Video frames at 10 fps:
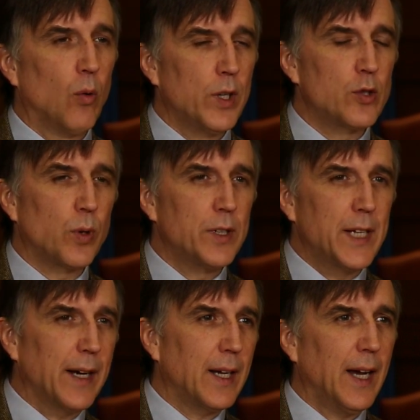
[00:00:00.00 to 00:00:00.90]
which were
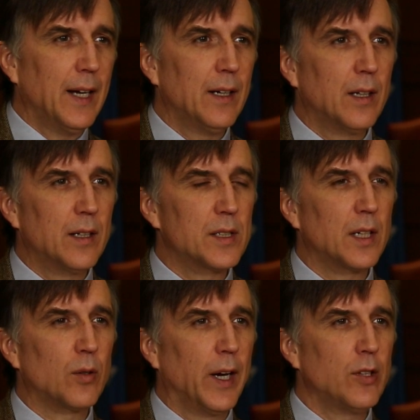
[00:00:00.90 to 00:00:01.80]
dedicated to
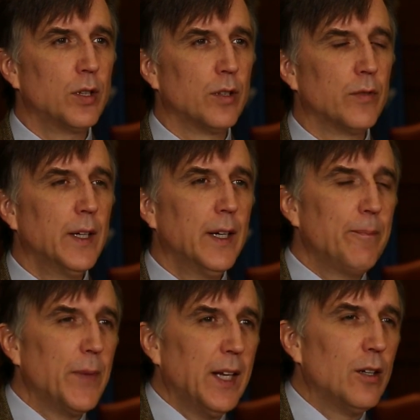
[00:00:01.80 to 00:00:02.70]
consideration of
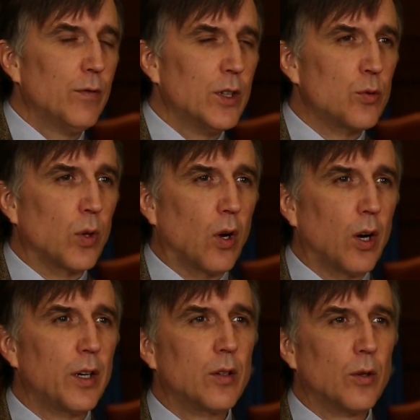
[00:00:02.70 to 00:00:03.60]
individual
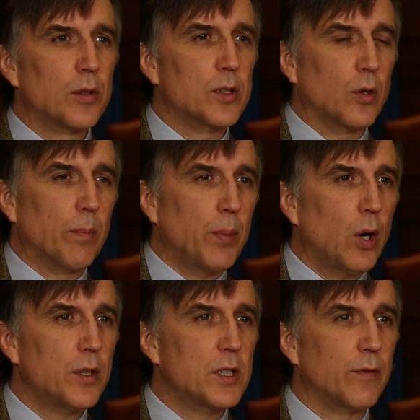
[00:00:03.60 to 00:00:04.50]
articles or
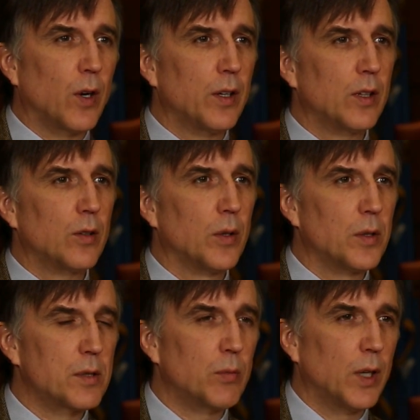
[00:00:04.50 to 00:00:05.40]
parts of
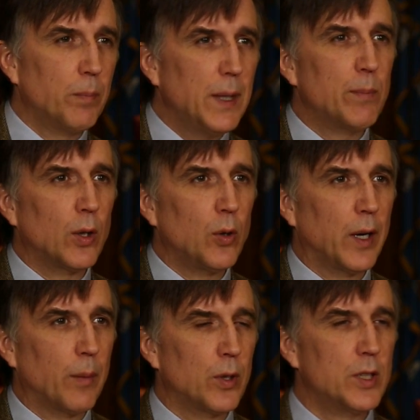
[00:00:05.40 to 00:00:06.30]
articles where people
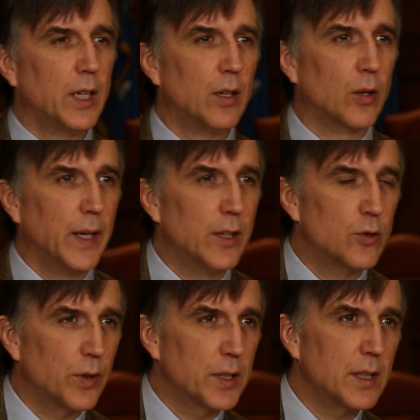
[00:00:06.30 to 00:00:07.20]
who had a particular
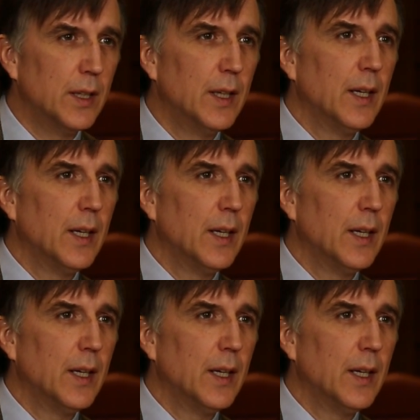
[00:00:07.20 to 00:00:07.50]
interest